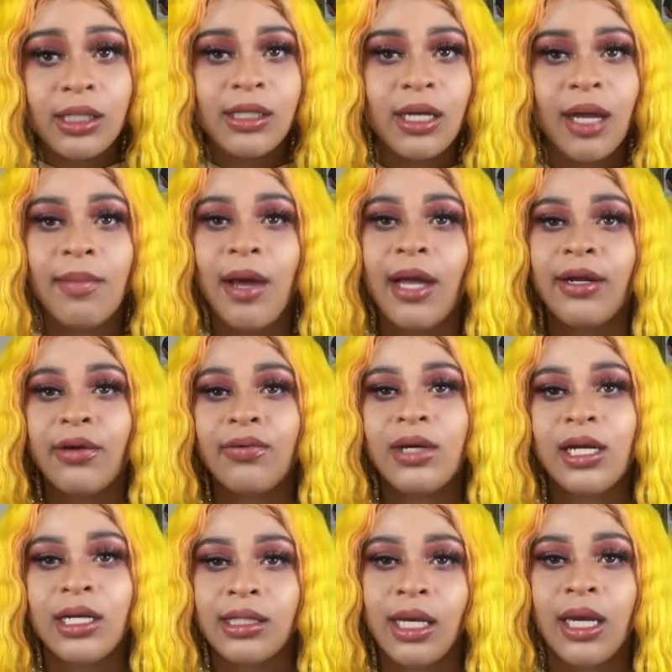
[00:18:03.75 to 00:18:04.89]
of the time I don't
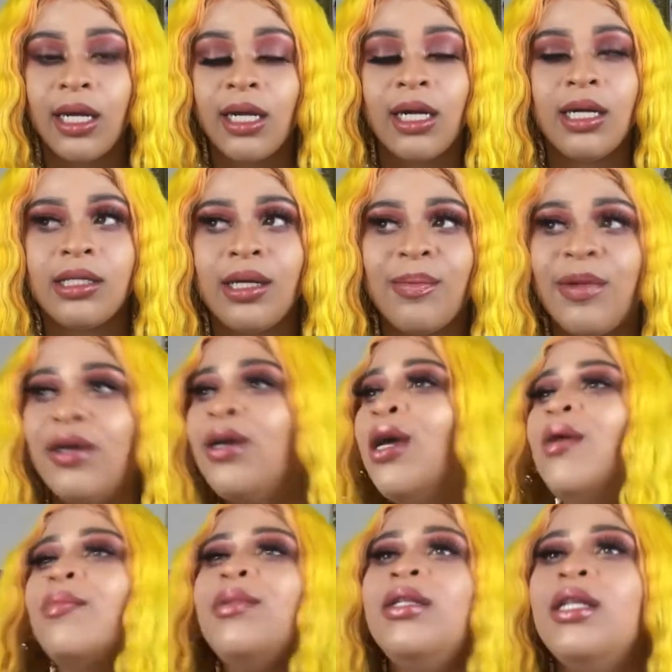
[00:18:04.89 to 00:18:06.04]
get a tan in the summer,
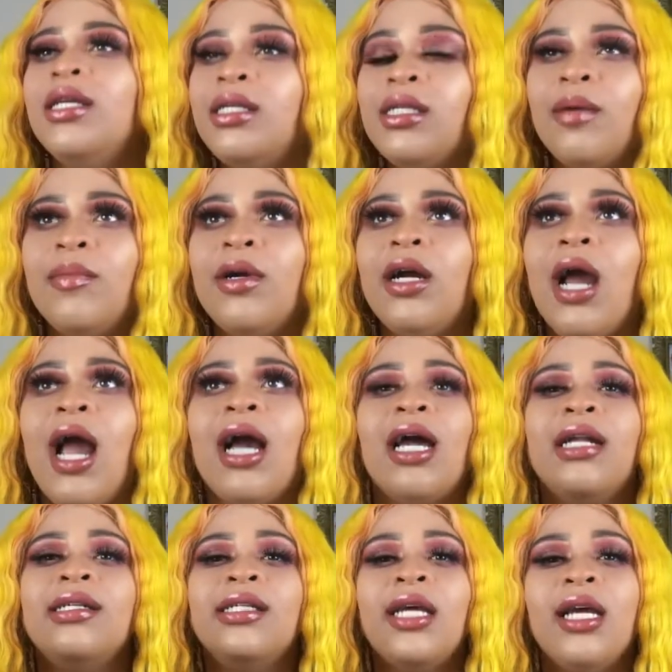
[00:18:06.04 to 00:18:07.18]
but this summer I
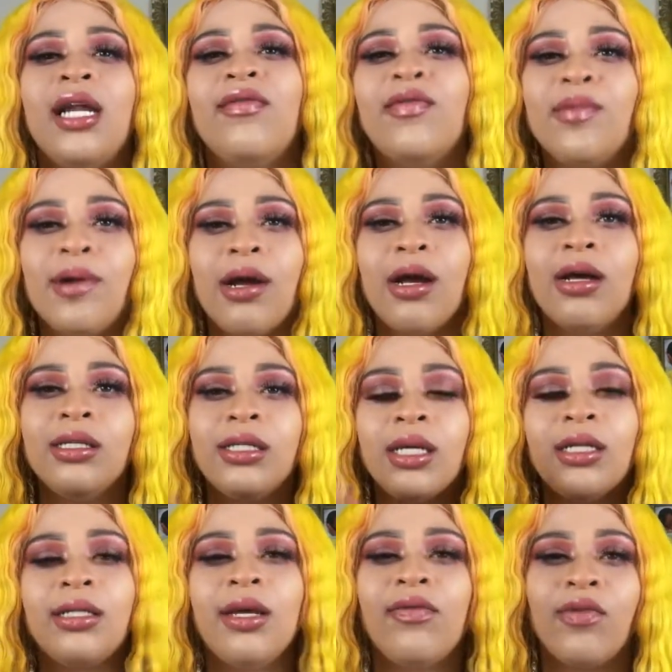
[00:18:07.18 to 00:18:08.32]
got a tan everywhere else
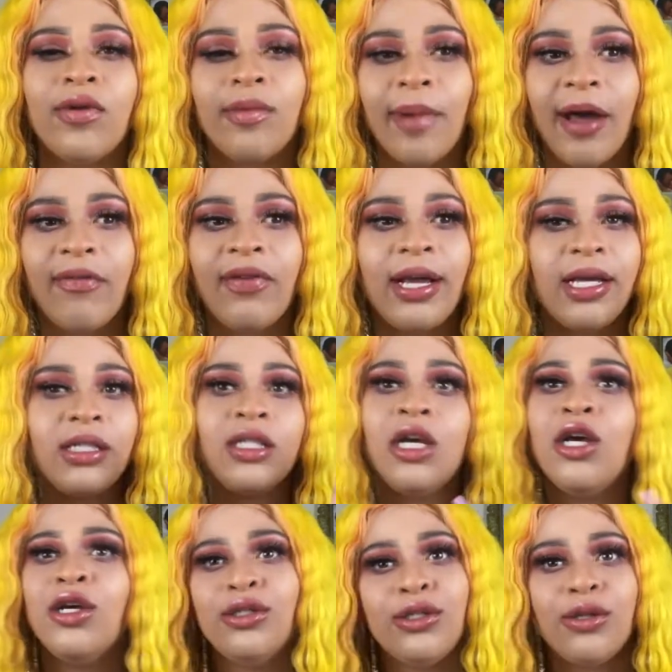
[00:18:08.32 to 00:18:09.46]
except for on my face.
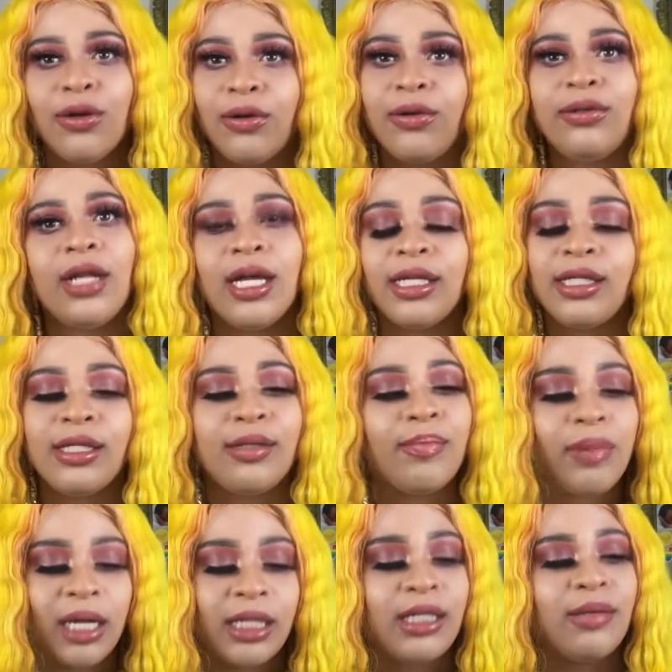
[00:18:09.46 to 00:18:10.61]
So
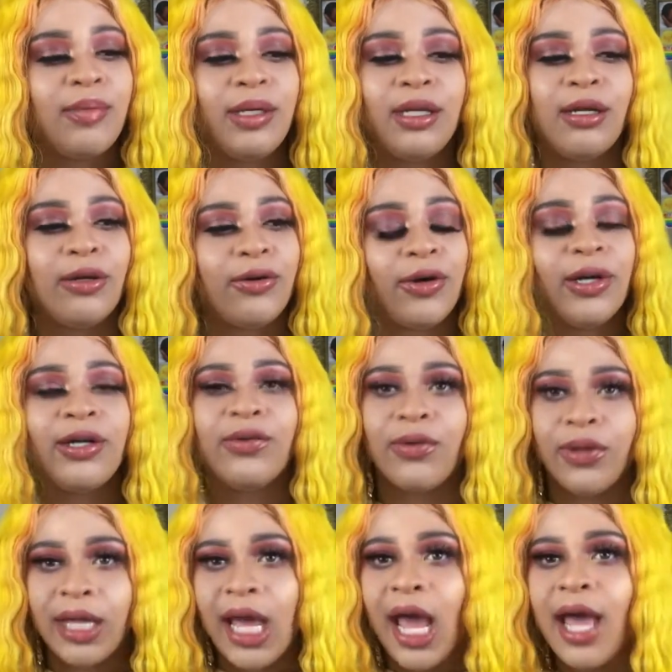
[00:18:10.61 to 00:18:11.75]
blessed be the Lord
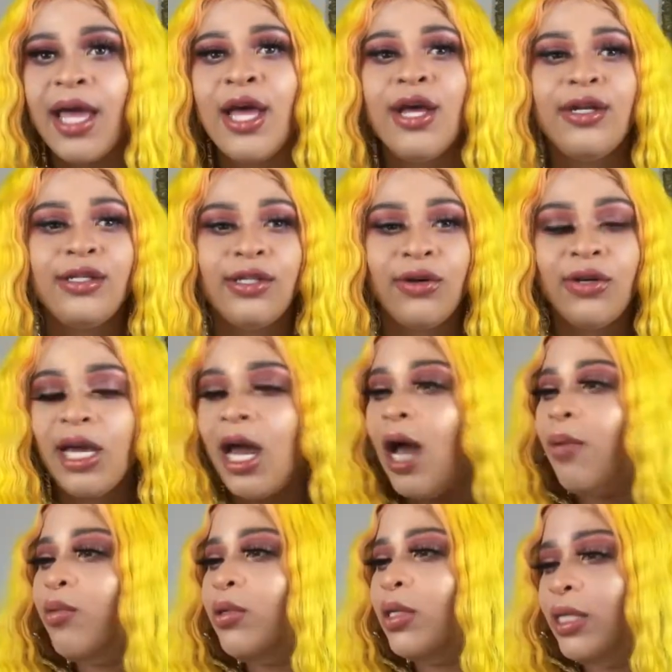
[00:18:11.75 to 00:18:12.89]
on that. So yeah,
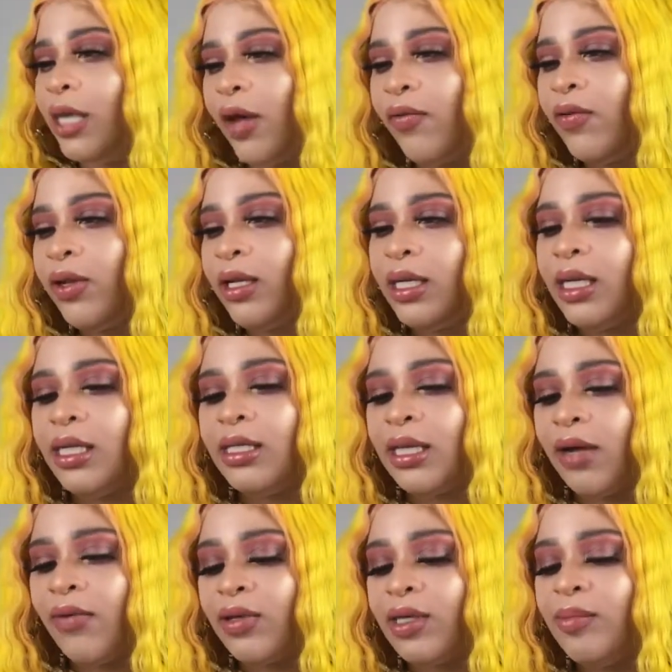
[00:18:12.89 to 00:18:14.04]
I would definitely
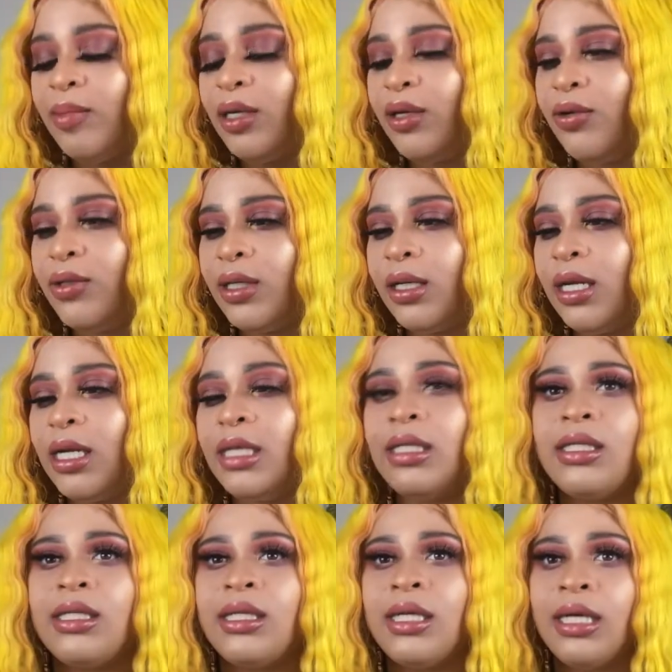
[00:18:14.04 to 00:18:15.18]
be using
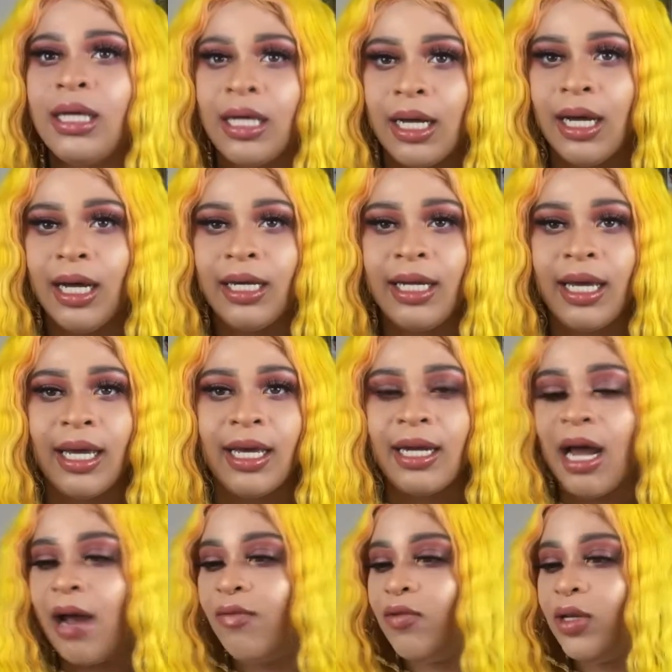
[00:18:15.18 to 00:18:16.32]
this again.
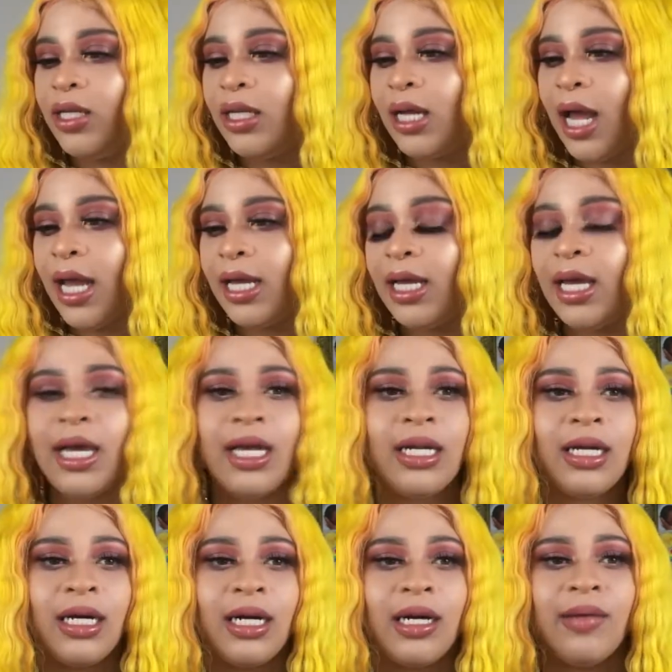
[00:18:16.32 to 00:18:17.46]
I really like it.
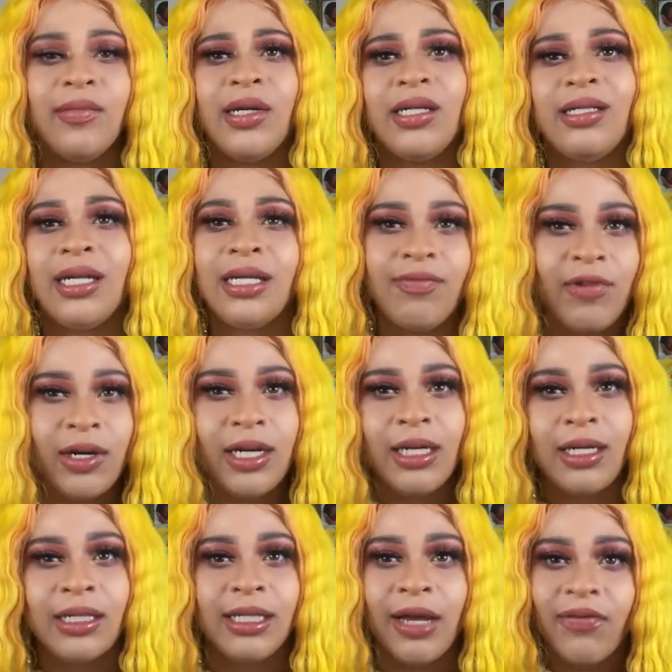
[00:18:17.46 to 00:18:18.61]
It
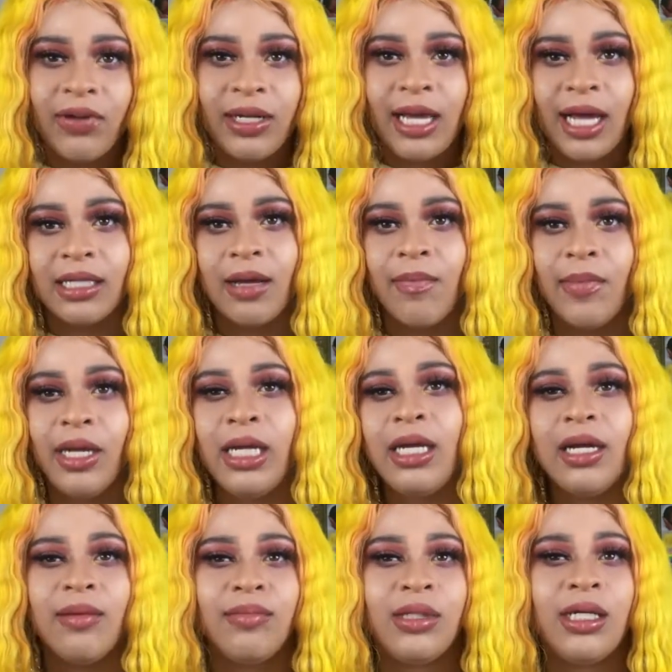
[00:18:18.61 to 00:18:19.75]
definitely has a
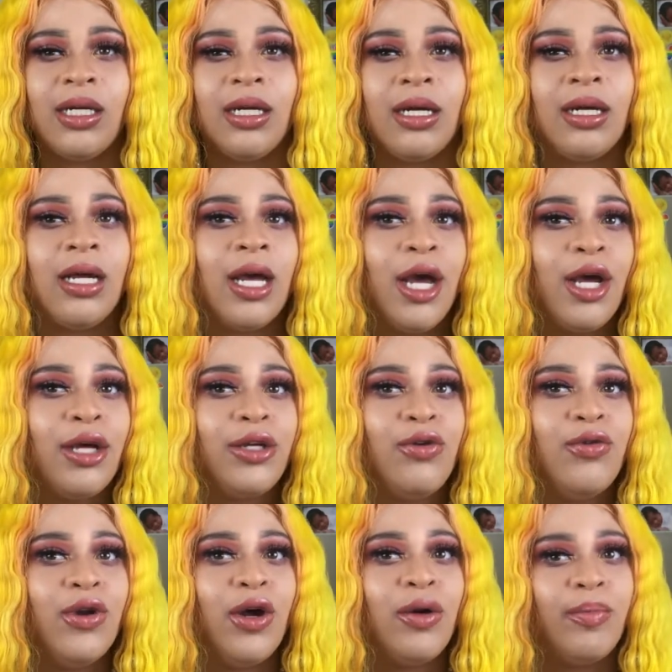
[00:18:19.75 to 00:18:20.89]
medium to,
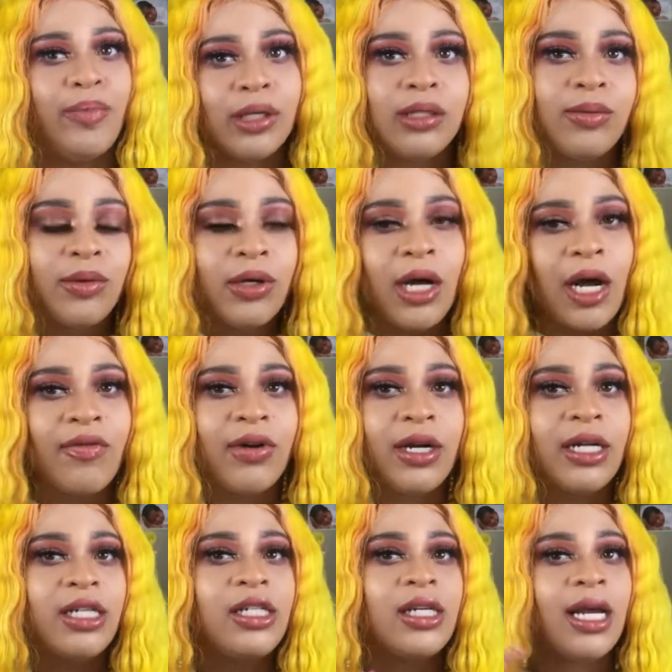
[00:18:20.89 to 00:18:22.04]
you know, buildable
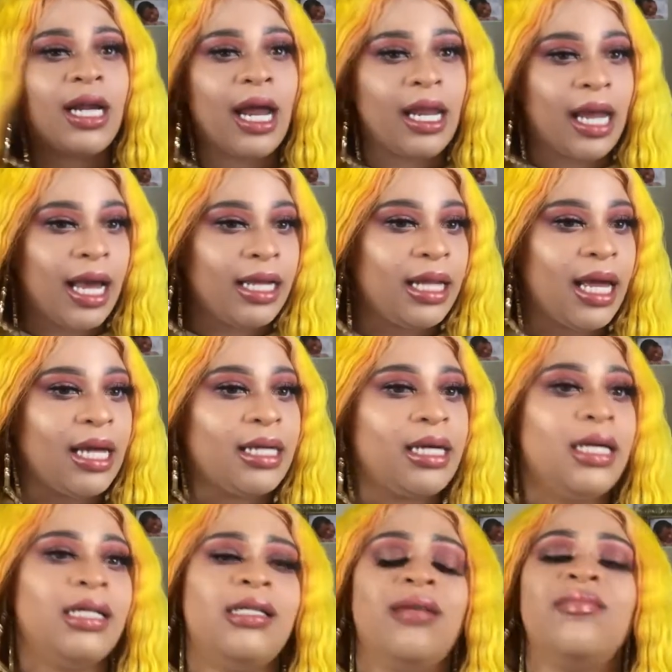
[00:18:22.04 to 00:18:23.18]
coverage, and I like that,
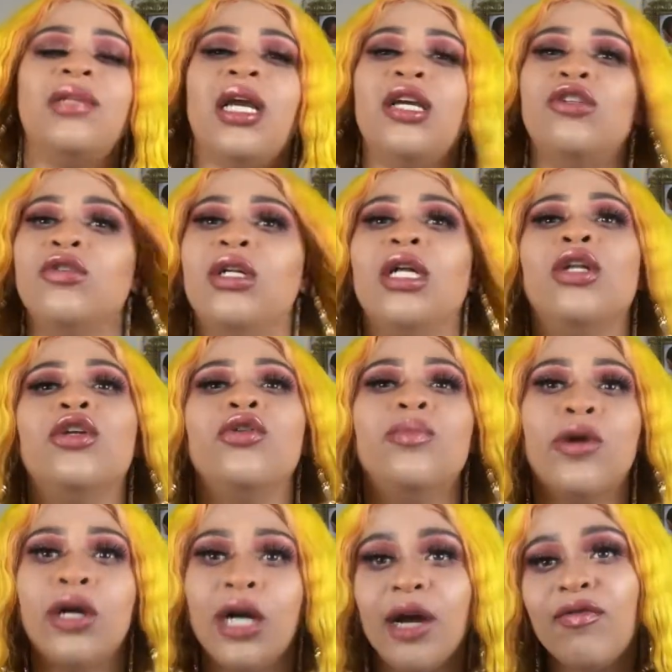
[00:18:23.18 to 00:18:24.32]
because some days you need a little
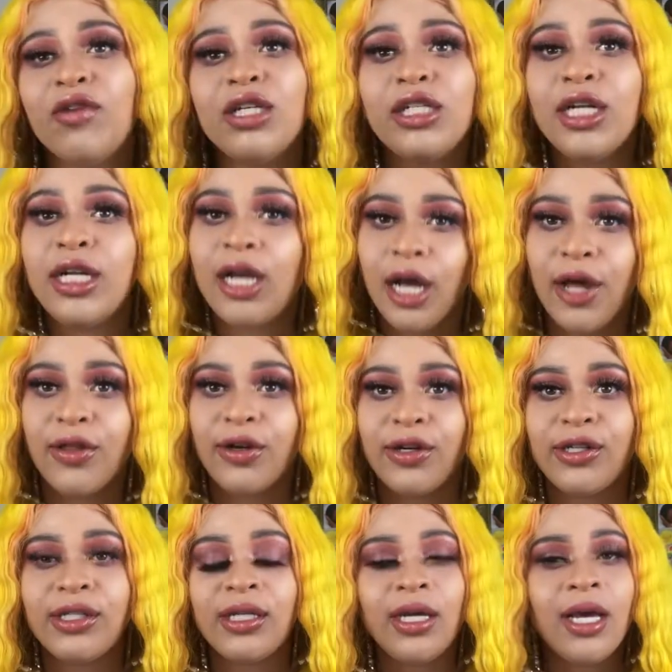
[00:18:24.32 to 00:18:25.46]
more coverage than
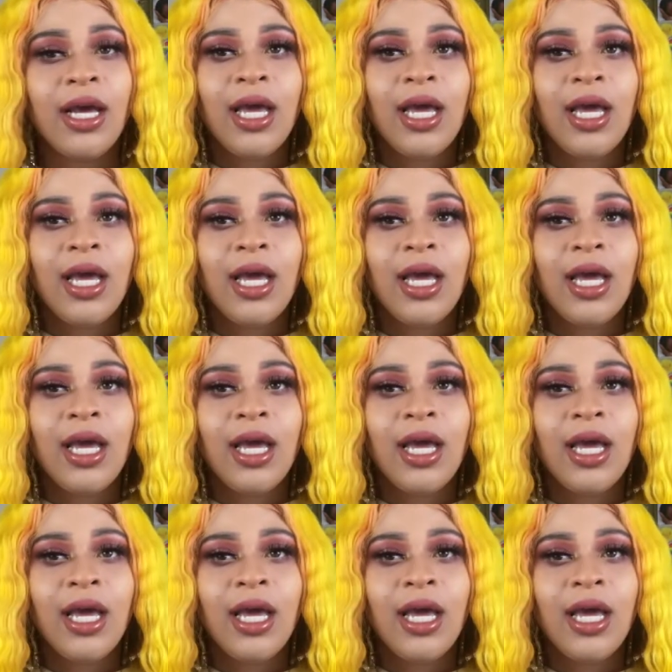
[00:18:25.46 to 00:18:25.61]
others.